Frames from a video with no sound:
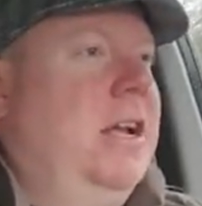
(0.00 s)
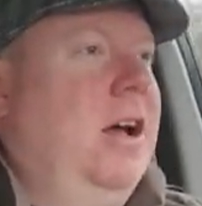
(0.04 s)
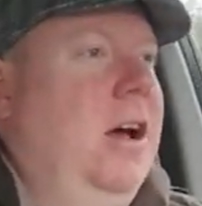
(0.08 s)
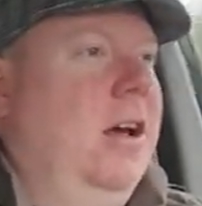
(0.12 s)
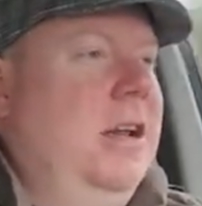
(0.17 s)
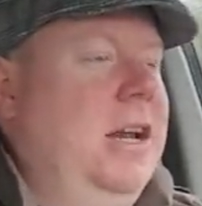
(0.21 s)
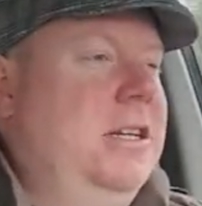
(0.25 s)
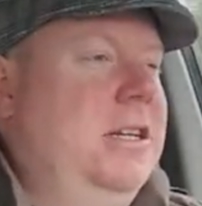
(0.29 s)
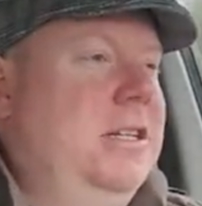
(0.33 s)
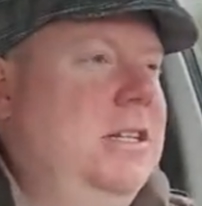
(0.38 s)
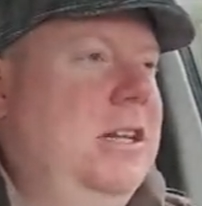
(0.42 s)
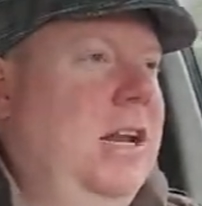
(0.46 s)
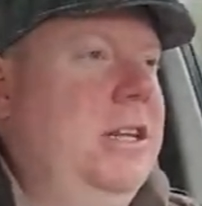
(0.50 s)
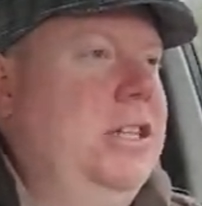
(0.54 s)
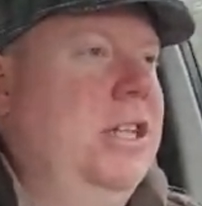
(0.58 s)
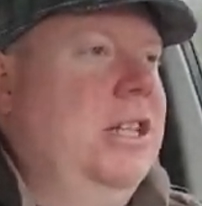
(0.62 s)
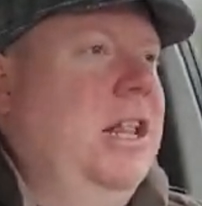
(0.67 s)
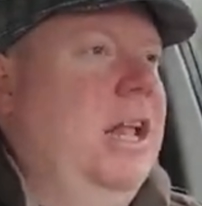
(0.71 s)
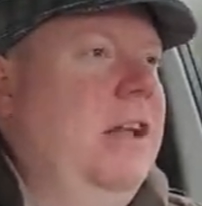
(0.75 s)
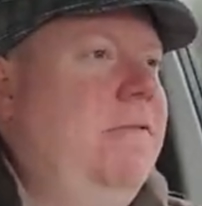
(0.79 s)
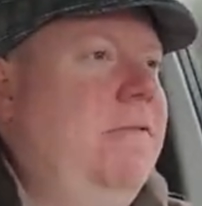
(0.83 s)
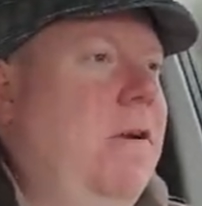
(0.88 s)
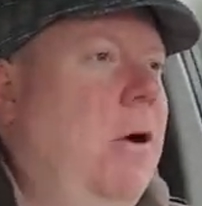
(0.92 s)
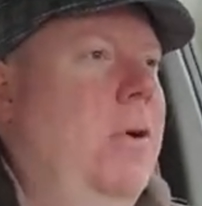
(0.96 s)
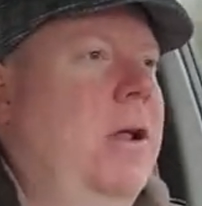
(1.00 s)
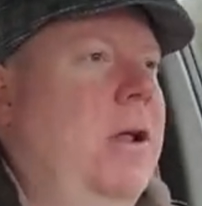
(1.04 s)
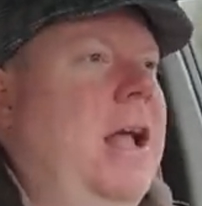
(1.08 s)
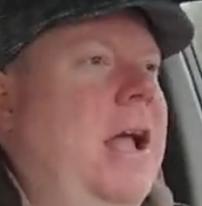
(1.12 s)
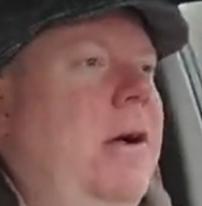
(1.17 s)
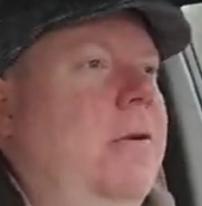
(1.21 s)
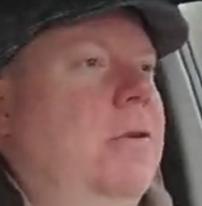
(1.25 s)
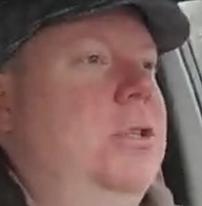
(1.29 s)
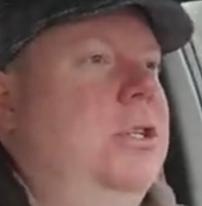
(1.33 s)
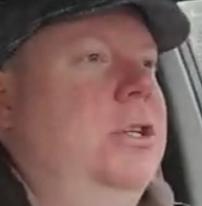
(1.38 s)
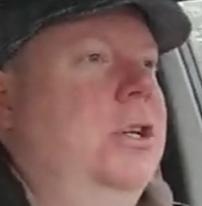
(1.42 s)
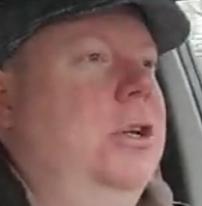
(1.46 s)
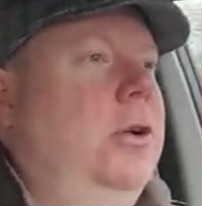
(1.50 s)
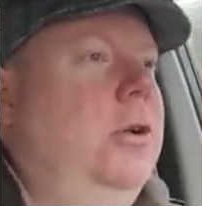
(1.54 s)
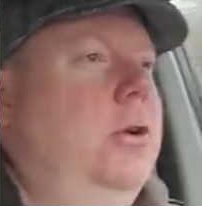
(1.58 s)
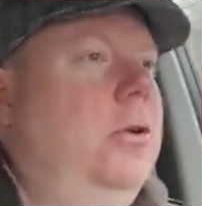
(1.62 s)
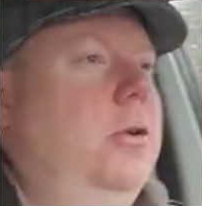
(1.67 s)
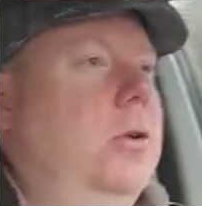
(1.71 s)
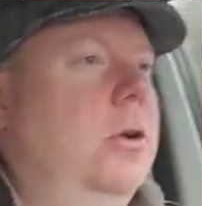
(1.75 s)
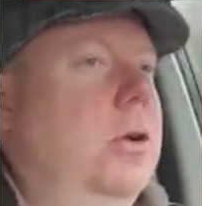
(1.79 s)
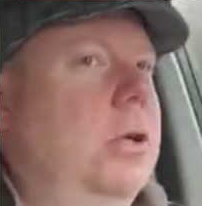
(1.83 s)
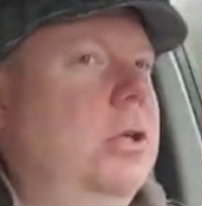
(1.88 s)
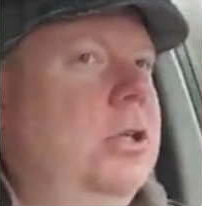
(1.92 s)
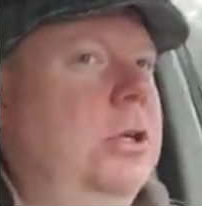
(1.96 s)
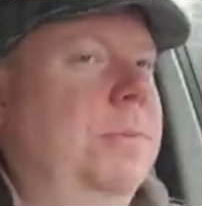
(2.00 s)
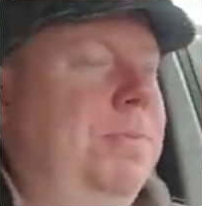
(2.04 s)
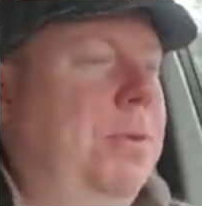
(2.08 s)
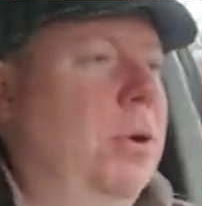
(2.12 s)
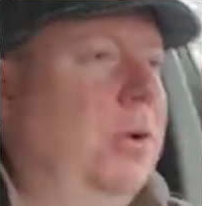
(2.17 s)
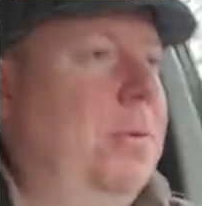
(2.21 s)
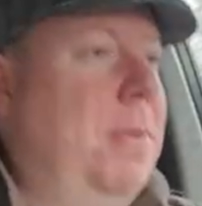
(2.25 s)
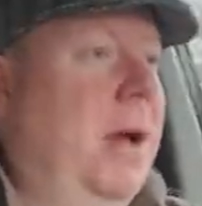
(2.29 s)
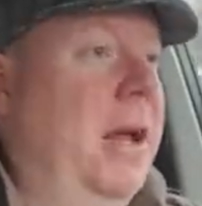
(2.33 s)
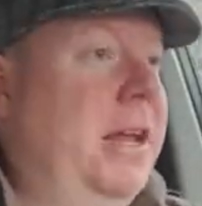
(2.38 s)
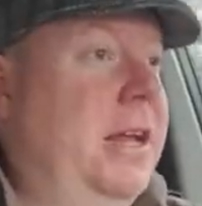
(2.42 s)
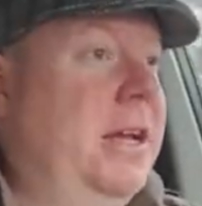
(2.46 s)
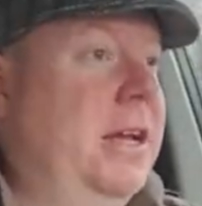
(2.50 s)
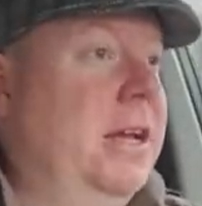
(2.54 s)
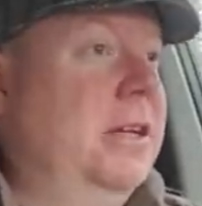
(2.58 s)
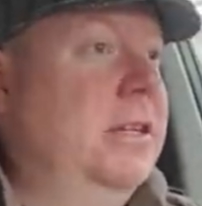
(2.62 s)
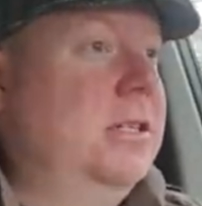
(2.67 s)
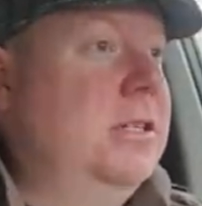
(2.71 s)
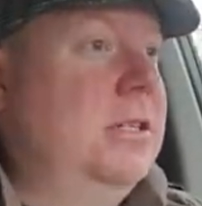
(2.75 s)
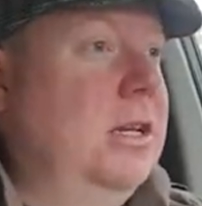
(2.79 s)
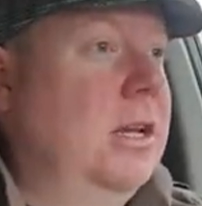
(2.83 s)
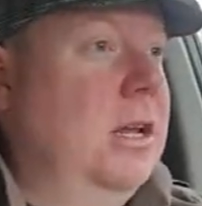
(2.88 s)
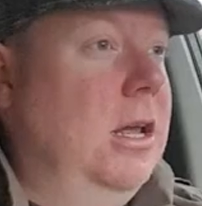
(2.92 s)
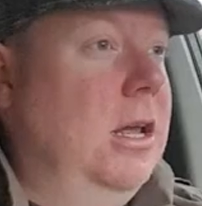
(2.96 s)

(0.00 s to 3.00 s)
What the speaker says: card legislation they're rolling out to bookmakers